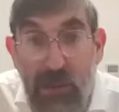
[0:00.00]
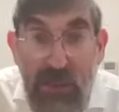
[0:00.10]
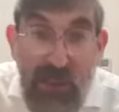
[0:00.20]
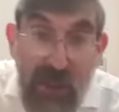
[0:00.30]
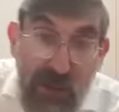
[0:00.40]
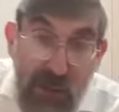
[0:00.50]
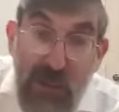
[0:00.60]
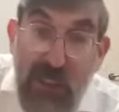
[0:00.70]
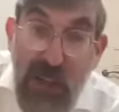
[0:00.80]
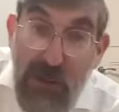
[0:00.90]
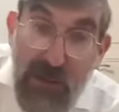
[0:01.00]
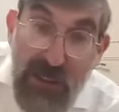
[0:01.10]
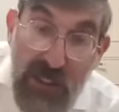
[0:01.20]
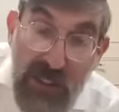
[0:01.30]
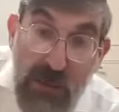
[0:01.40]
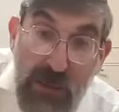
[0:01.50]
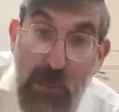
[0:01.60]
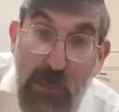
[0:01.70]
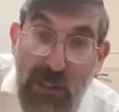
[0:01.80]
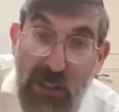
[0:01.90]
What's a shtar nesuin? The shtar erisin seems
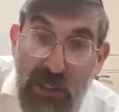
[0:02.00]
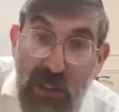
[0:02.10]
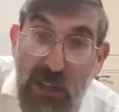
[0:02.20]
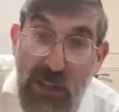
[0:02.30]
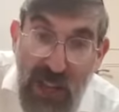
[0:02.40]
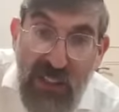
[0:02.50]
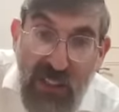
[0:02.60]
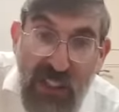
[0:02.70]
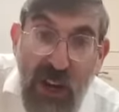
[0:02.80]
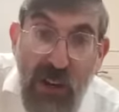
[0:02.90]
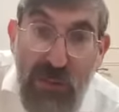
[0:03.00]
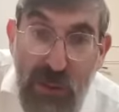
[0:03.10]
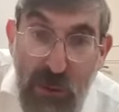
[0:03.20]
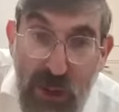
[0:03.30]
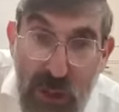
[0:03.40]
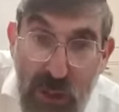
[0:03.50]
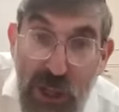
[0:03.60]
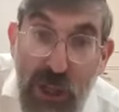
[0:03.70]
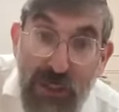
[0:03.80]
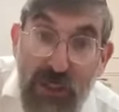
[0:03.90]
to be poshut. That's a shtar of kedushin.
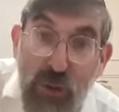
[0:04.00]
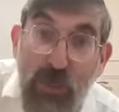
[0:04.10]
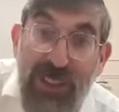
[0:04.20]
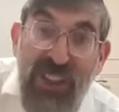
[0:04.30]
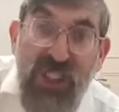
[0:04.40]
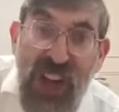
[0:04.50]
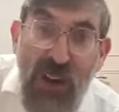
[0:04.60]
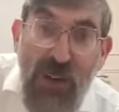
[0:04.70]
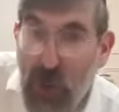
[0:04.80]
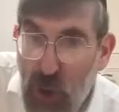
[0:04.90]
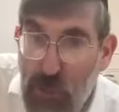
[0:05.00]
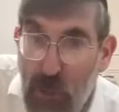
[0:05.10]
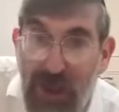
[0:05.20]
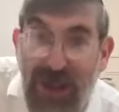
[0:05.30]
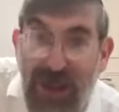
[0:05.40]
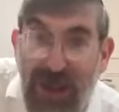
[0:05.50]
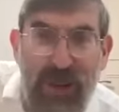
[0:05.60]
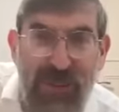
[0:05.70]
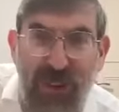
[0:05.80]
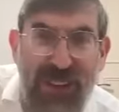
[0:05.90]
Nesuin means a shtar of chuppah. Where
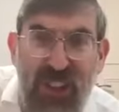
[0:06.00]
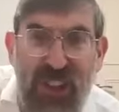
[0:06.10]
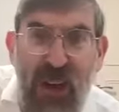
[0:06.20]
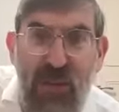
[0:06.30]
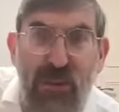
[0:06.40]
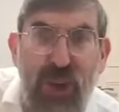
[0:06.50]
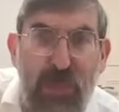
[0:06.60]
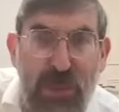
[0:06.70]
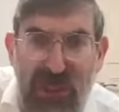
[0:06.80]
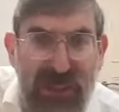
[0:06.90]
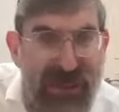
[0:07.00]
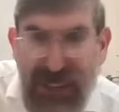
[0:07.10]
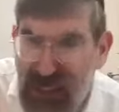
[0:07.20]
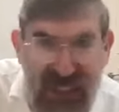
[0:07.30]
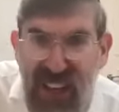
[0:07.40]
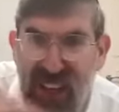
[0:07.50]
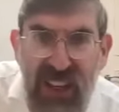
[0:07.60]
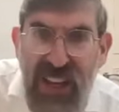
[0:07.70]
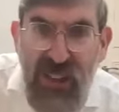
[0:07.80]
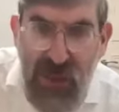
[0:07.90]
do you find a shtar of chuppah? So, Rashi,
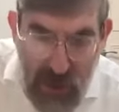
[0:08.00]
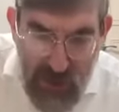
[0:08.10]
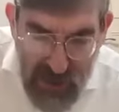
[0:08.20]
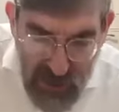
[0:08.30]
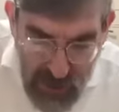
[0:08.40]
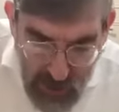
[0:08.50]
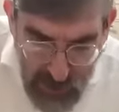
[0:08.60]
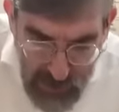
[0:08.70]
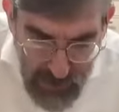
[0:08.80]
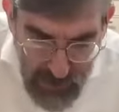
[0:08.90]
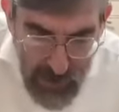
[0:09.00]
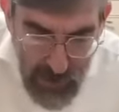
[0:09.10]
you're not goyris nesuin.